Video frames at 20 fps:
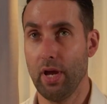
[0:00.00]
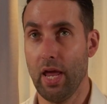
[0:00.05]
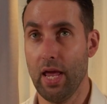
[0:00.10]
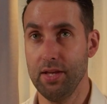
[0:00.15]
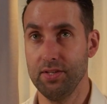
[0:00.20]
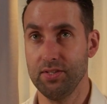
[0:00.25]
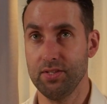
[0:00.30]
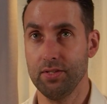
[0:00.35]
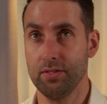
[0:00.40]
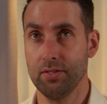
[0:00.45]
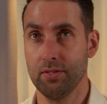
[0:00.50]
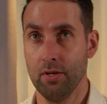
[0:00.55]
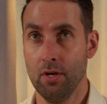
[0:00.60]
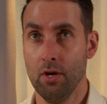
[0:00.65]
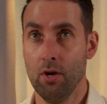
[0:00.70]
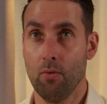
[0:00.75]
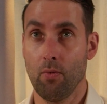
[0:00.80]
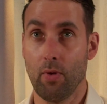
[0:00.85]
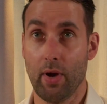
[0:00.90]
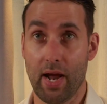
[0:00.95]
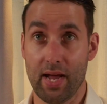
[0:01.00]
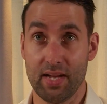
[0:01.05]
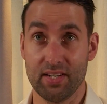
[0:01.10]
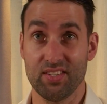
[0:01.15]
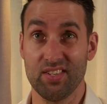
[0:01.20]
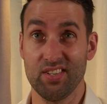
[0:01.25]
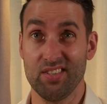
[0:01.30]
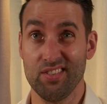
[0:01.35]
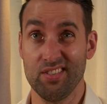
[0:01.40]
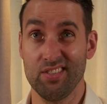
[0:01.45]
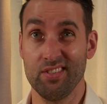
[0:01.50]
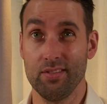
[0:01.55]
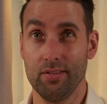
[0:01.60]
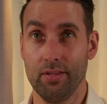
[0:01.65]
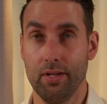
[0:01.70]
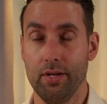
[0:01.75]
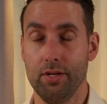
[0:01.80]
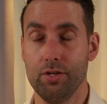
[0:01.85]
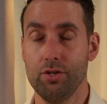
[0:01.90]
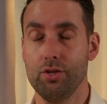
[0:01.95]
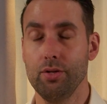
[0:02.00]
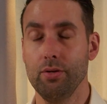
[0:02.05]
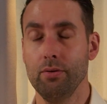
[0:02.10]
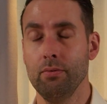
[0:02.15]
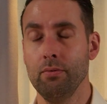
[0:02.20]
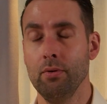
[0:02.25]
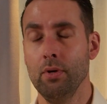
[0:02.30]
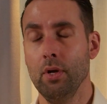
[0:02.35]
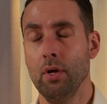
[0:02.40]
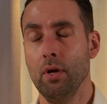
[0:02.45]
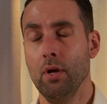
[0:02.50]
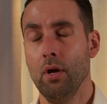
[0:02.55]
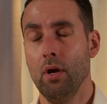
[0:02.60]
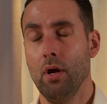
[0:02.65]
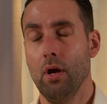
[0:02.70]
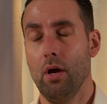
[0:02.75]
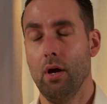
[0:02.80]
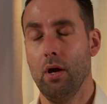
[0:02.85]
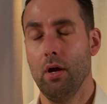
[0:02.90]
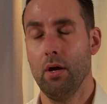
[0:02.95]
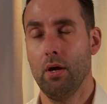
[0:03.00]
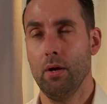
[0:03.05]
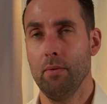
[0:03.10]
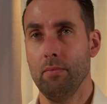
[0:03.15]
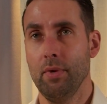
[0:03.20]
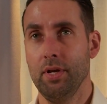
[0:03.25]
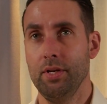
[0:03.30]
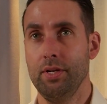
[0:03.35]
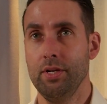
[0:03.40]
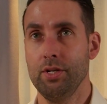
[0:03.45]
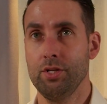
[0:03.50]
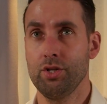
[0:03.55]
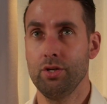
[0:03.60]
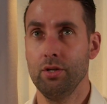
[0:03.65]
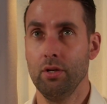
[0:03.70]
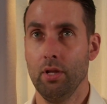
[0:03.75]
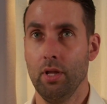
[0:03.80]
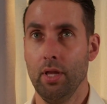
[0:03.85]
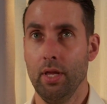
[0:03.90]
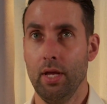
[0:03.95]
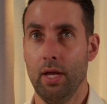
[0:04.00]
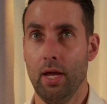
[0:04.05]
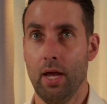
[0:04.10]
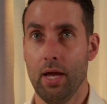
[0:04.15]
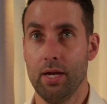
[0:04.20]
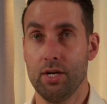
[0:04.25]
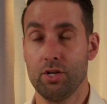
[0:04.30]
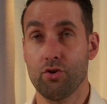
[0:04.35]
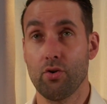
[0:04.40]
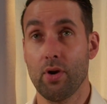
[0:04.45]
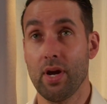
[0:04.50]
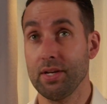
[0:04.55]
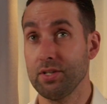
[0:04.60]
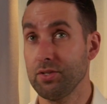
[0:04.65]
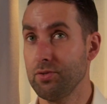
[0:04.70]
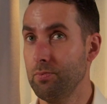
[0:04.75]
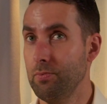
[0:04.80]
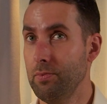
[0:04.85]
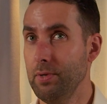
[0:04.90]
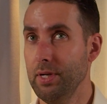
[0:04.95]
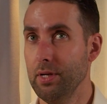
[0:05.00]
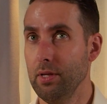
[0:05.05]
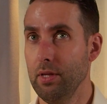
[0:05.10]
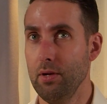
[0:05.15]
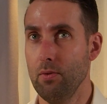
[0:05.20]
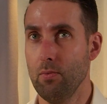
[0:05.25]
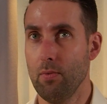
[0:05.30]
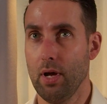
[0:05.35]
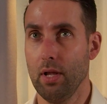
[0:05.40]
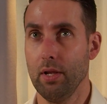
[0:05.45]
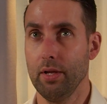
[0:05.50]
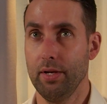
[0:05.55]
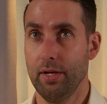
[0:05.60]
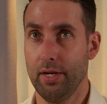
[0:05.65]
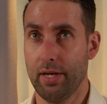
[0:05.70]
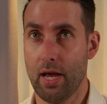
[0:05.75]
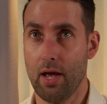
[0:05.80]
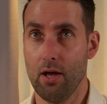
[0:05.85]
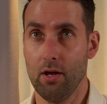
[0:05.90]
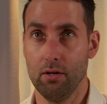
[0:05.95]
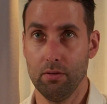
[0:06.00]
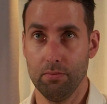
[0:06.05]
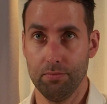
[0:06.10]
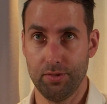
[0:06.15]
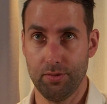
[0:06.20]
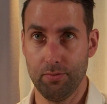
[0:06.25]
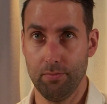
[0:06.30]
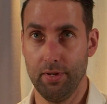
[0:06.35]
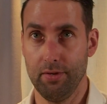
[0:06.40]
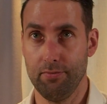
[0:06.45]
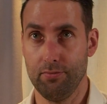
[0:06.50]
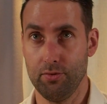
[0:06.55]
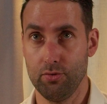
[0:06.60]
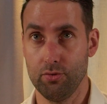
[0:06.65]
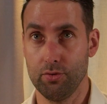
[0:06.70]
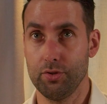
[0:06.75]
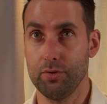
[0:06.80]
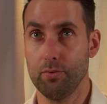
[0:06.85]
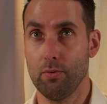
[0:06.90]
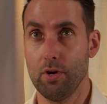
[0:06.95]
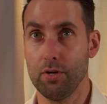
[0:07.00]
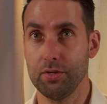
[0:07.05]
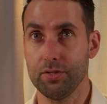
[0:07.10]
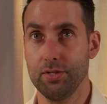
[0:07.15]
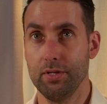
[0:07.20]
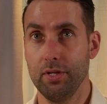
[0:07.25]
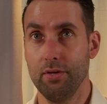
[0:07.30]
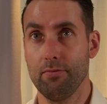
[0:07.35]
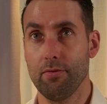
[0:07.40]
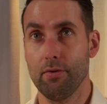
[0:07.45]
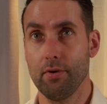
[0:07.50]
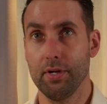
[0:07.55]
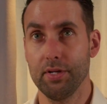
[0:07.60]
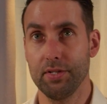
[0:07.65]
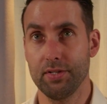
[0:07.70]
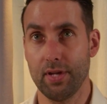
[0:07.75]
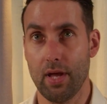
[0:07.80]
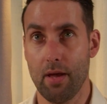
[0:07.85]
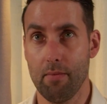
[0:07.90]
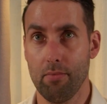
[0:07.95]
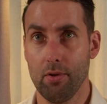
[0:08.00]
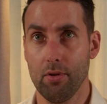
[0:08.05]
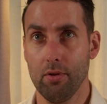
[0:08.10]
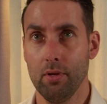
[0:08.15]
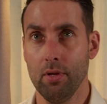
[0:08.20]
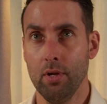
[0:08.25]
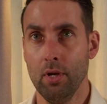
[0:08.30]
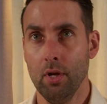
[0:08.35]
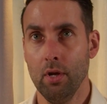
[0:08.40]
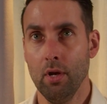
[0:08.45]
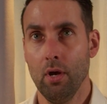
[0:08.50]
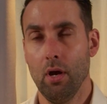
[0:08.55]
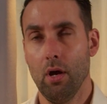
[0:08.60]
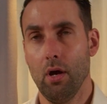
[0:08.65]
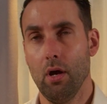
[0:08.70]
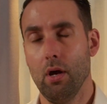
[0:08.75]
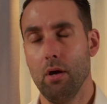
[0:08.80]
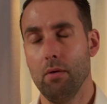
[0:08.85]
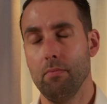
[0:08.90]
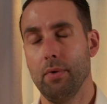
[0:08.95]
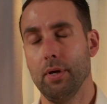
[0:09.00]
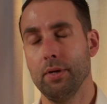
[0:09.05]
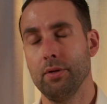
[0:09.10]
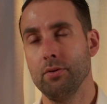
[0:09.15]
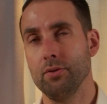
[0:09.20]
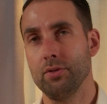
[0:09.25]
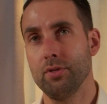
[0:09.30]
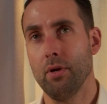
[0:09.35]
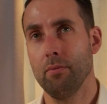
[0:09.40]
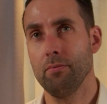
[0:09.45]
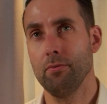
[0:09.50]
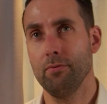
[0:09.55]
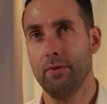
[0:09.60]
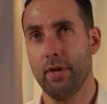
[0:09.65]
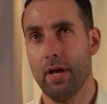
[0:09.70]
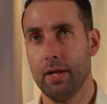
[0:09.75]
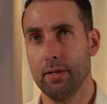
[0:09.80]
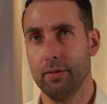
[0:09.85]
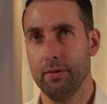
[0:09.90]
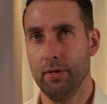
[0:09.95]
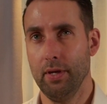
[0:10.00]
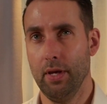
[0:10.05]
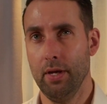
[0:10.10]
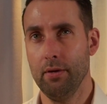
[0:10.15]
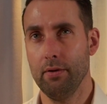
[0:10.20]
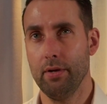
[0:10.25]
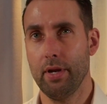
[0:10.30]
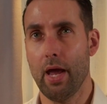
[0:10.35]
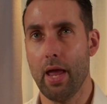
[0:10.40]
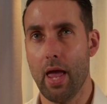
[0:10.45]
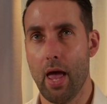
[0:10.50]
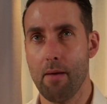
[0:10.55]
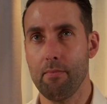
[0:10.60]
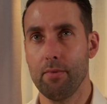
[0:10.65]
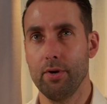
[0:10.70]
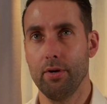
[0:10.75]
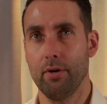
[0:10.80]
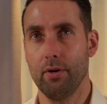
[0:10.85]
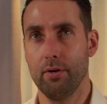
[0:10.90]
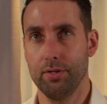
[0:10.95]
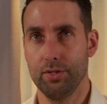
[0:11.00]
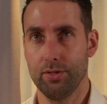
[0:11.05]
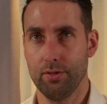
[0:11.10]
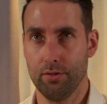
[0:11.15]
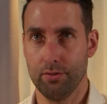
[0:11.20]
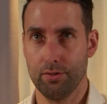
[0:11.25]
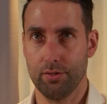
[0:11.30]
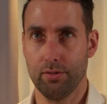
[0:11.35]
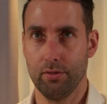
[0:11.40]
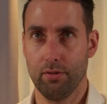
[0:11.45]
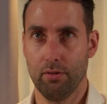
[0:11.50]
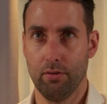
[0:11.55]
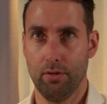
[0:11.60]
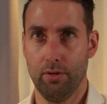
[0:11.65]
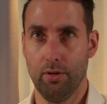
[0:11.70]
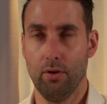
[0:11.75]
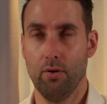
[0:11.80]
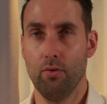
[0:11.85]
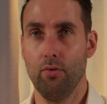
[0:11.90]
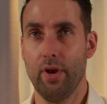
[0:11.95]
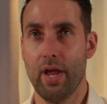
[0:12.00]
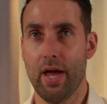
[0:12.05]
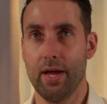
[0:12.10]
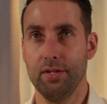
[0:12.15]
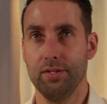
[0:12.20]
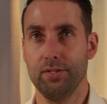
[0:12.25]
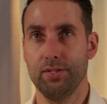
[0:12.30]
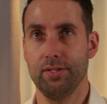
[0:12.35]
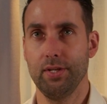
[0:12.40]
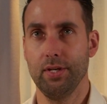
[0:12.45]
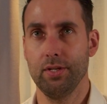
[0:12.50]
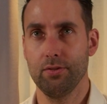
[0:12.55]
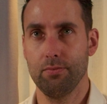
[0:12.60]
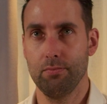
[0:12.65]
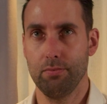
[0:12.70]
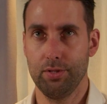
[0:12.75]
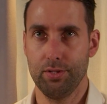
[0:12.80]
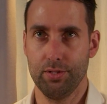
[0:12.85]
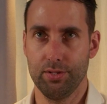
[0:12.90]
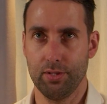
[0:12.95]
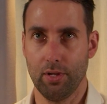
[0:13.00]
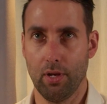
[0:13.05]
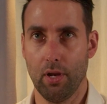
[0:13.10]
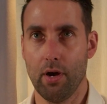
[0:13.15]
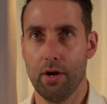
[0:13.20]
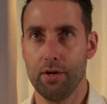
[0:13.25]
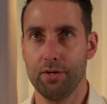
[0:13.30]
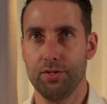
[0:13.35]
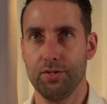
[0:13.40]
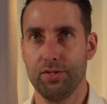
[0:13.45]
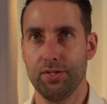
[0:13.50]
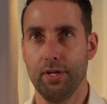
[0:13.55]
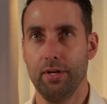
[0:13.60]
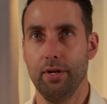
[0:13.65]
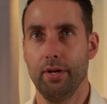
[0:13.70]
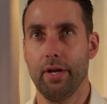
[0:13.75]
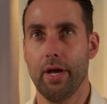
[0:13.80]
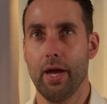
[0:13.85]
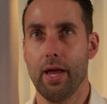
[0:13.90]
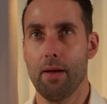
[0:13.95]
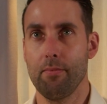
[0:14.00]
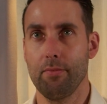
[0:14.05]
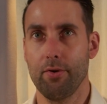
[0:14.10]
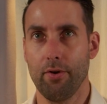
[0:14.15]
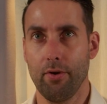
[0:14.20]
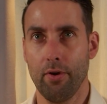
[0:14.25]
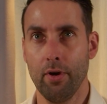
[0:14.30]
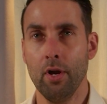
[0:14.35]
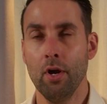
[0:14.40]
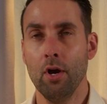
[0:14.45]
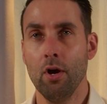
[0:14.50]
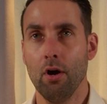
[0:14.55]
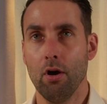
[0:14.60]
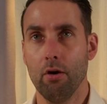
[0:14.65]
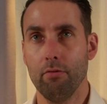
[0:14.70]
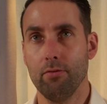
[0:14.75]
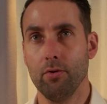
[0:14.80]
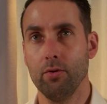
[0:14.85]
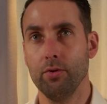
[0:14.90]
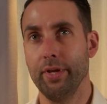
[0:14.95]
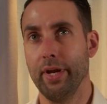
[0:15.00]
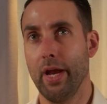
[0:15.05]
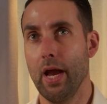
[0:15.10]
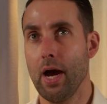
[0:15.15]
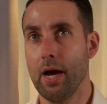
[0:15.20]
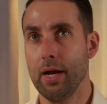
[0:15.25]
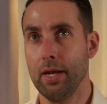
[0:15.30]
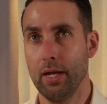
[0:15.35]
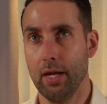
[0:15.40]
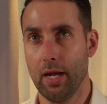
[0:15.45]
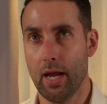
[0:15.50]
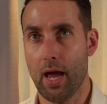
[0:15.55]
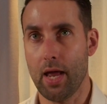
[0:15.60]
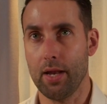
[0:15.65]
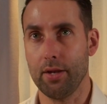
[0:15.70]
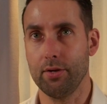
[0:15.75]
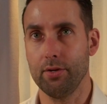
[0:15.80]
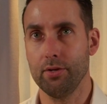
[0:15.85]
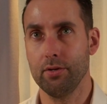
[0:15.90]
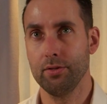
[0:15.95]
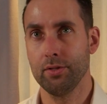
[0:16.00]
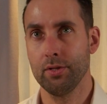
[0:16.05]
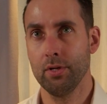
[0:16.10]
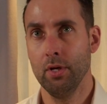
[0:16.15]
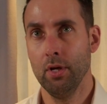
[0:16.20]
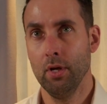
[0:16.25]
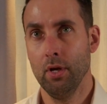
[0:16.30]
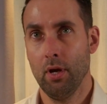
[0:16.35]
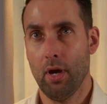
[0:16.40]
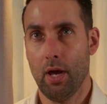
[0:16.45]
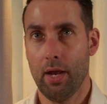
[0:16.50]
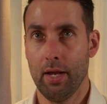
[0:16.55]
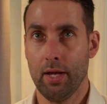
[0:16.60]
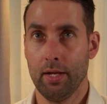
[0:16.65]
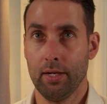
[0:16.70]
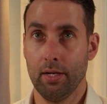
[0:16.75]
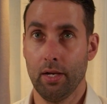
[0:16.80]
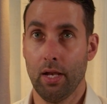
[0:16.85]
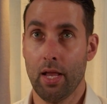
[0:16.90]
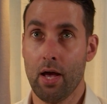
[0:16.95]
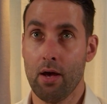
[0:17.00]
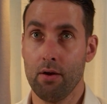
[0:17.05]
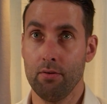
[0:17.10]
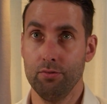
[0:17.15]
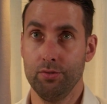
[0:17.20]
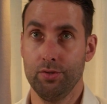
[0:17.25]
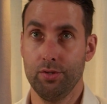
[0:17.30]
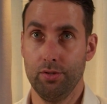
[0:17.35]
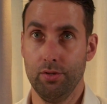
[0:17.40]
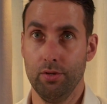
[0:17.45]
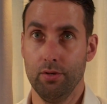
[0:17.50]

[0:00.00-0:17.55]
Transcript: cases where access is an issue. Additionally, it tracks really well and it helps with tortuosity, for example. But on top of that, the inner diameter is also an 096, which is the largest inner diameter of all the guiding catheters. And that allows